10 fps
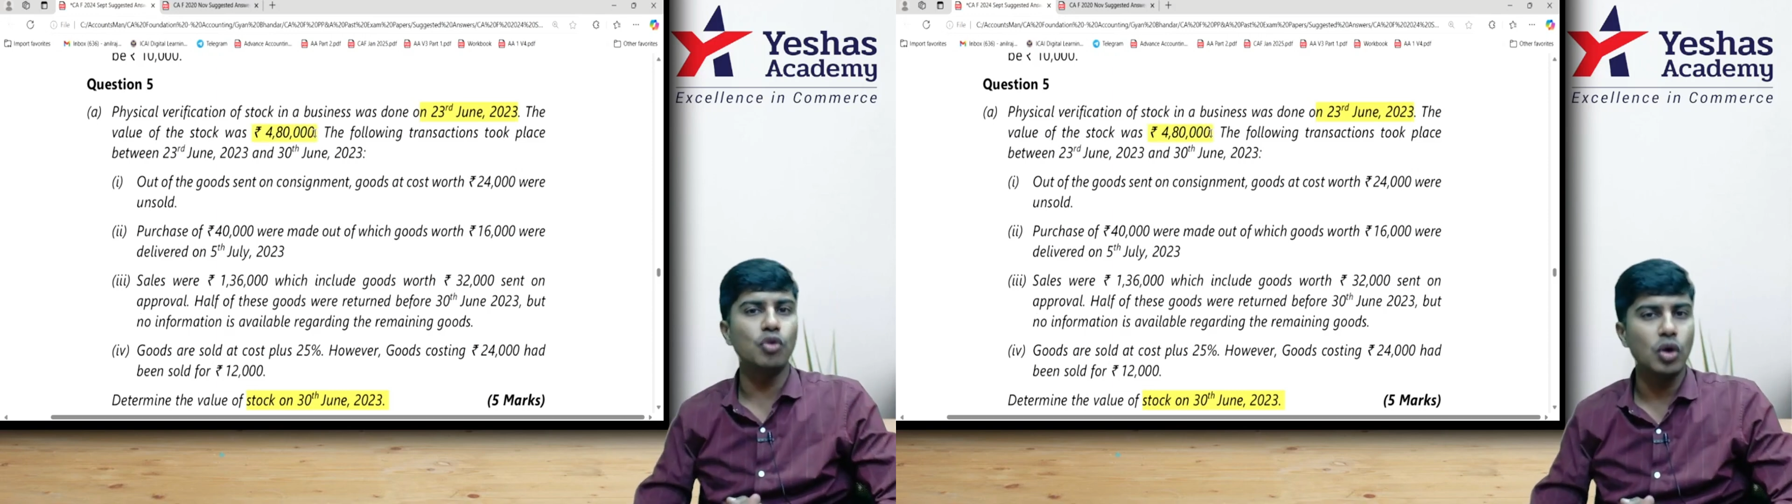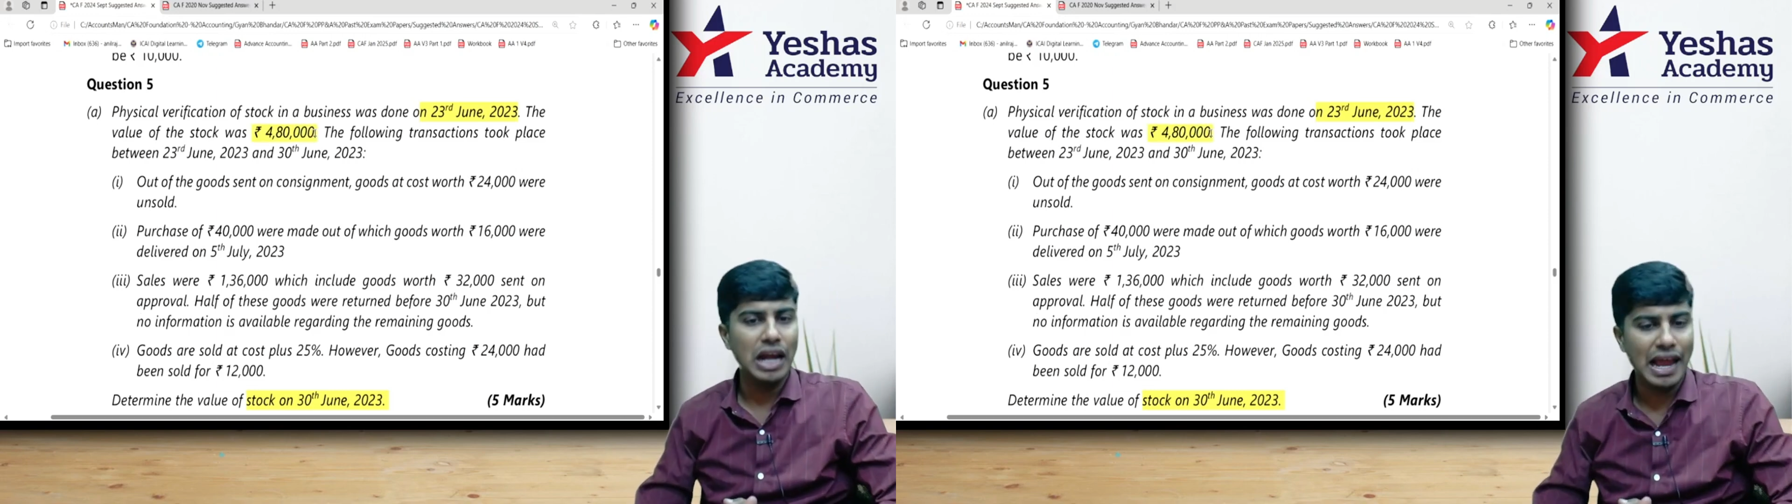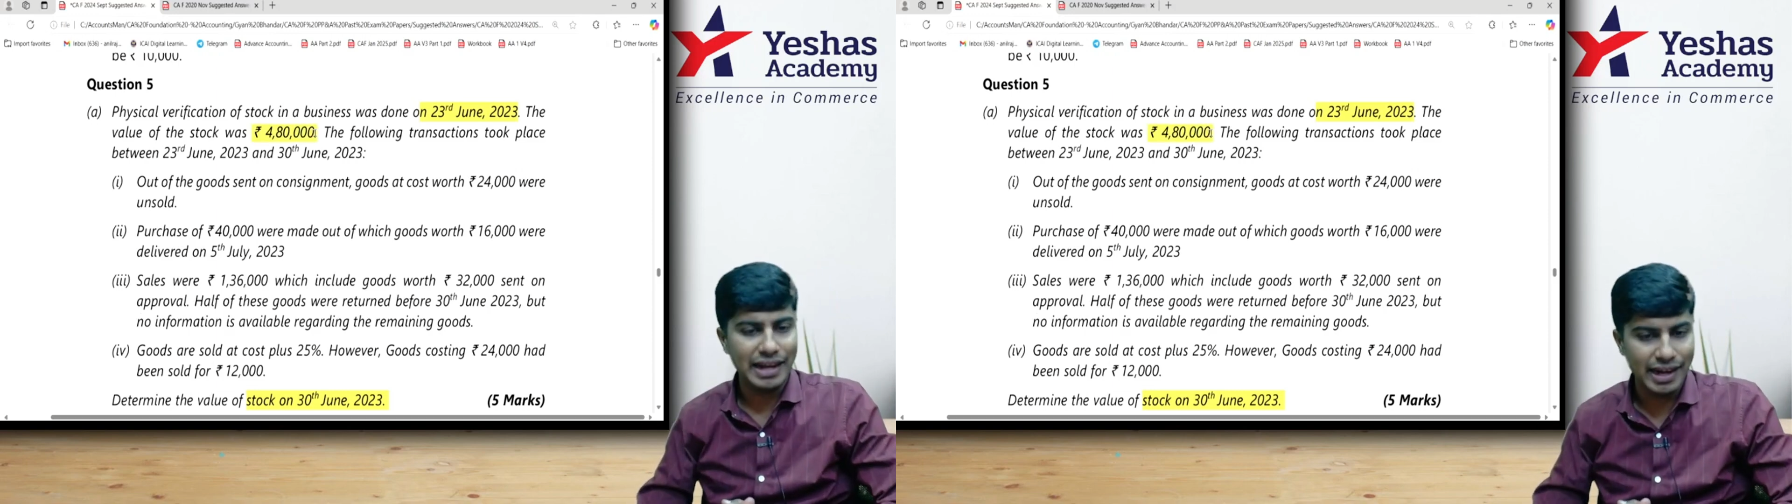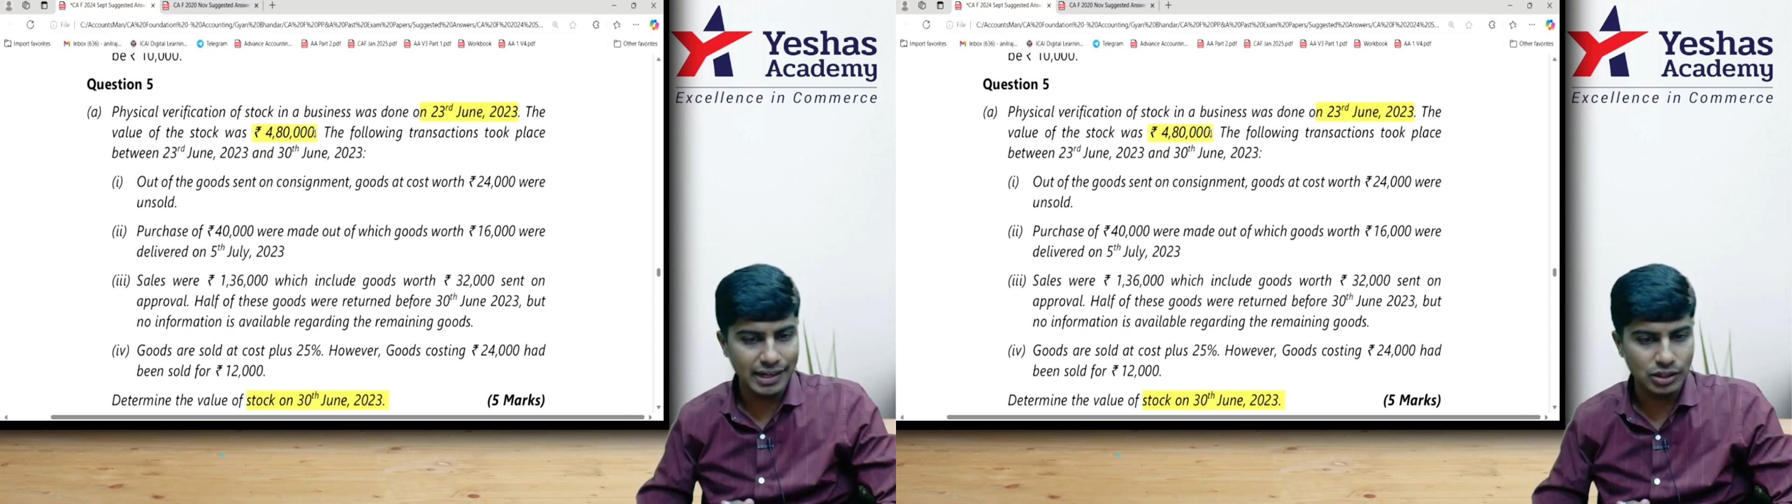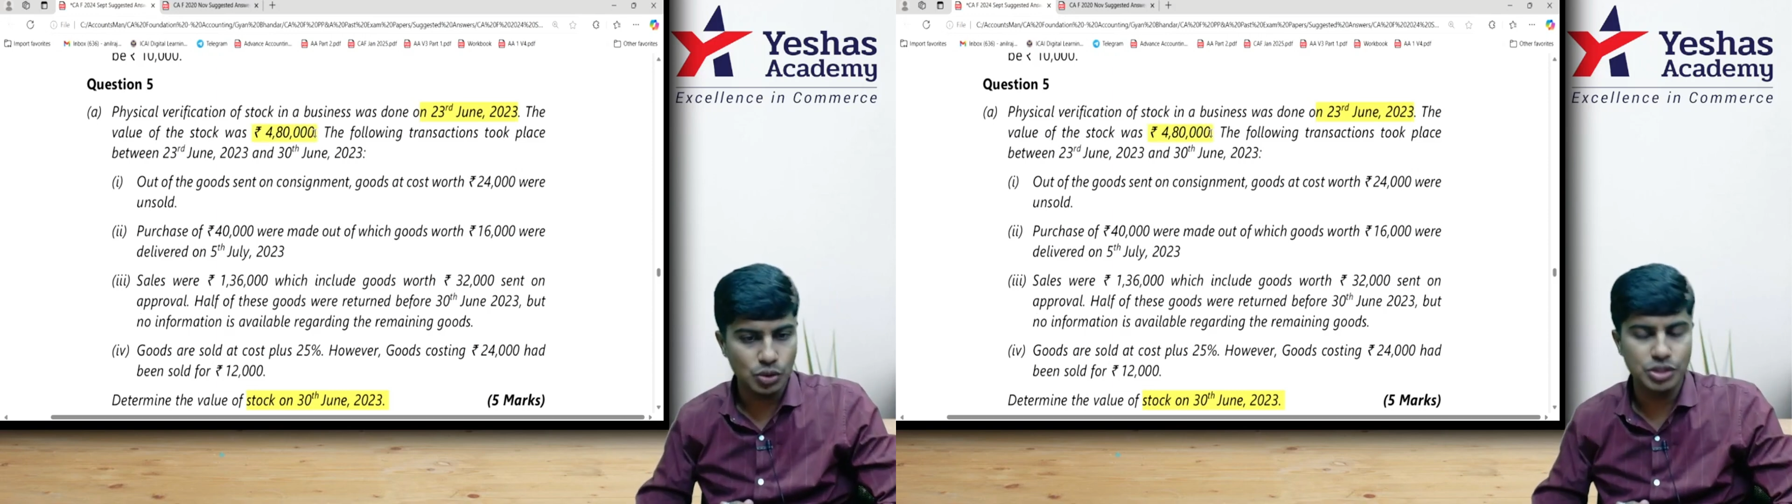four lakh
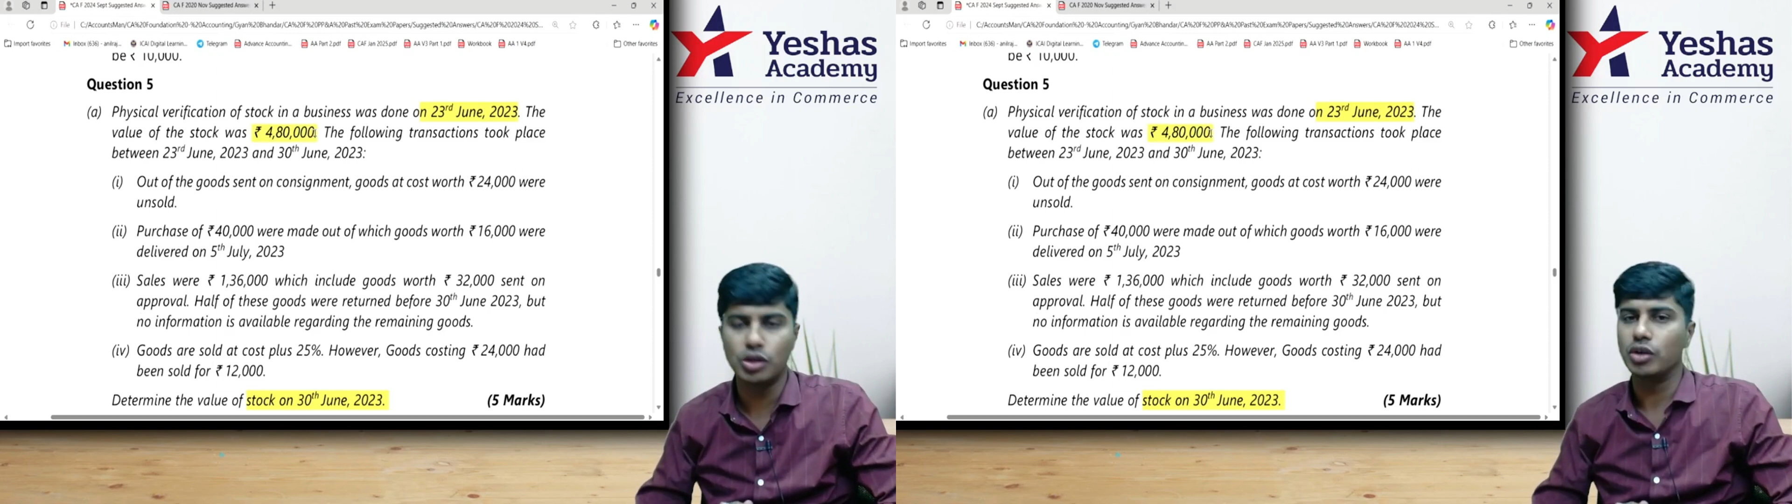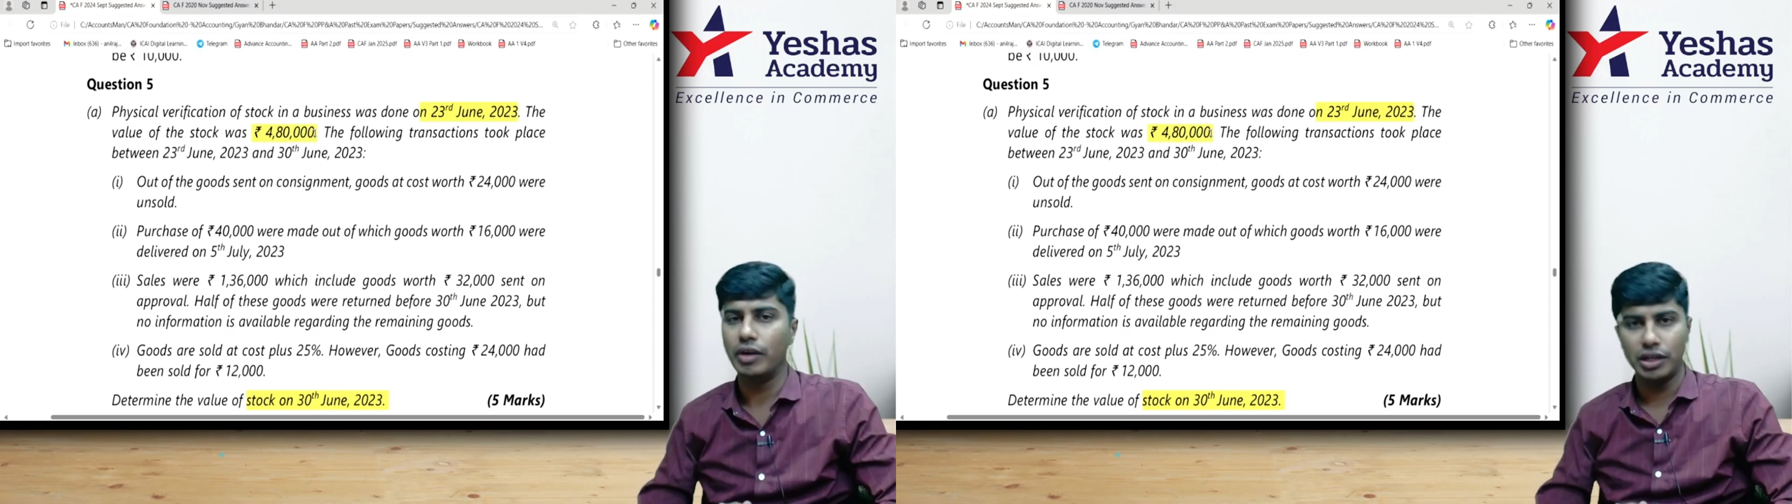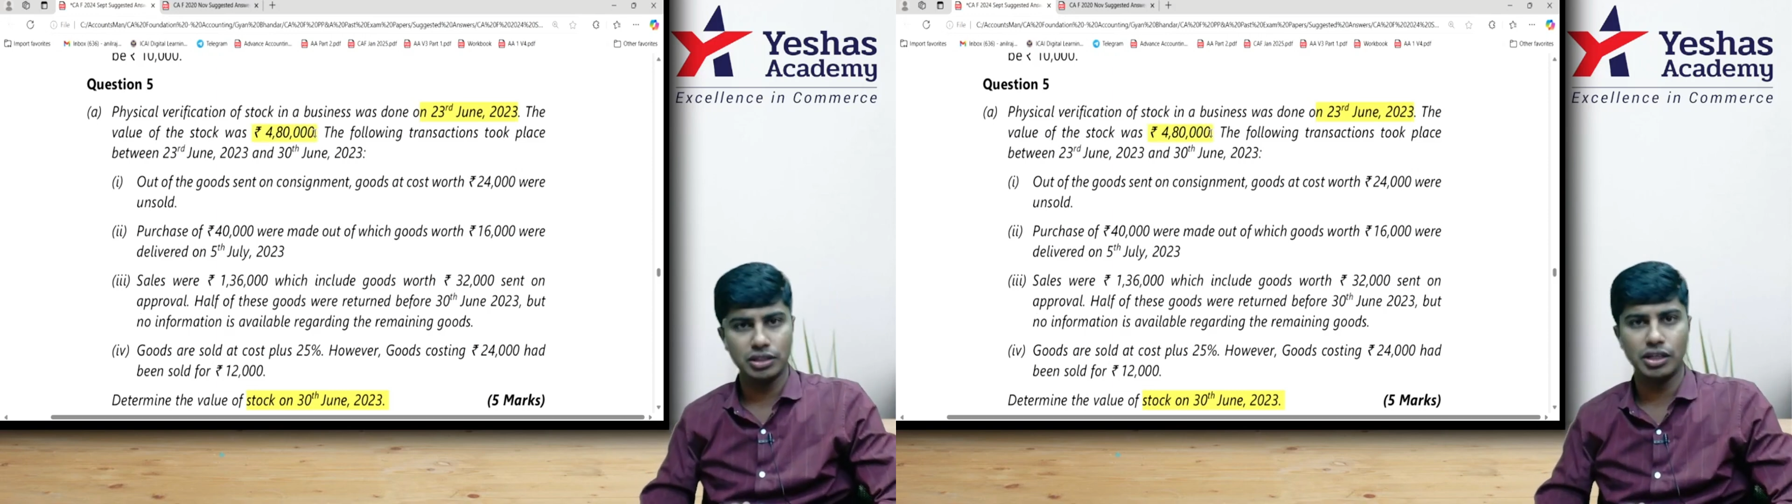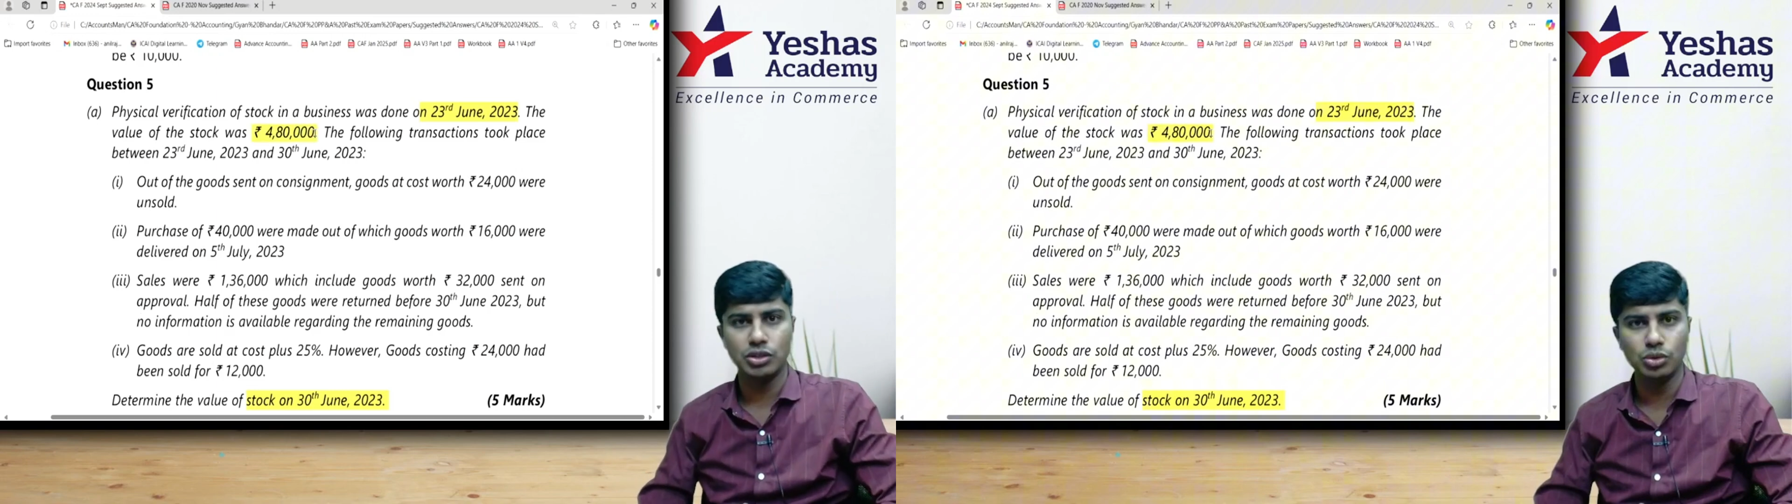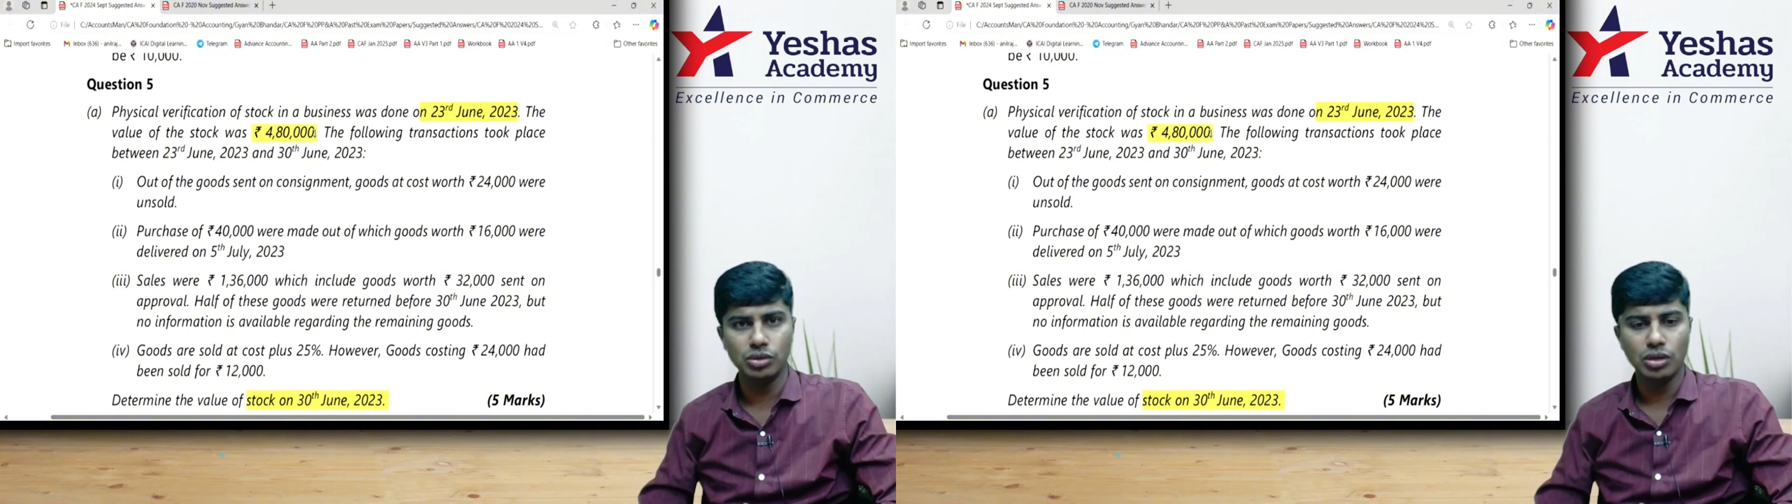eighty thousand on
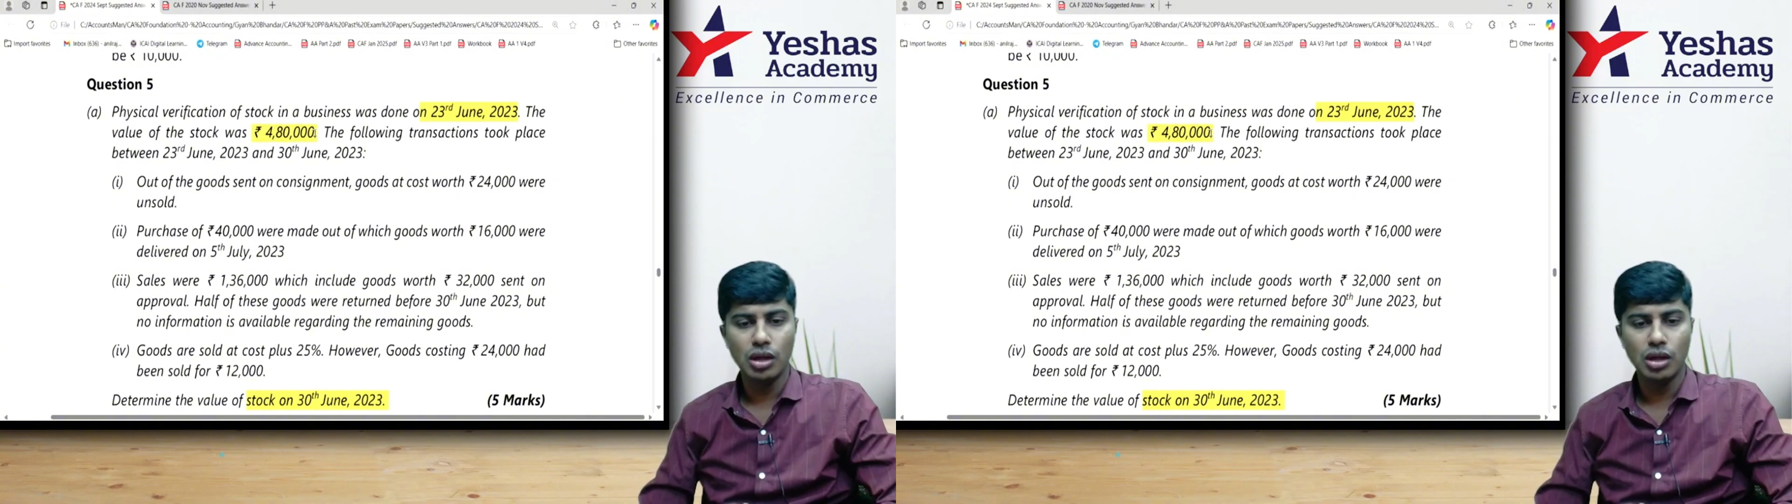twenty-third June,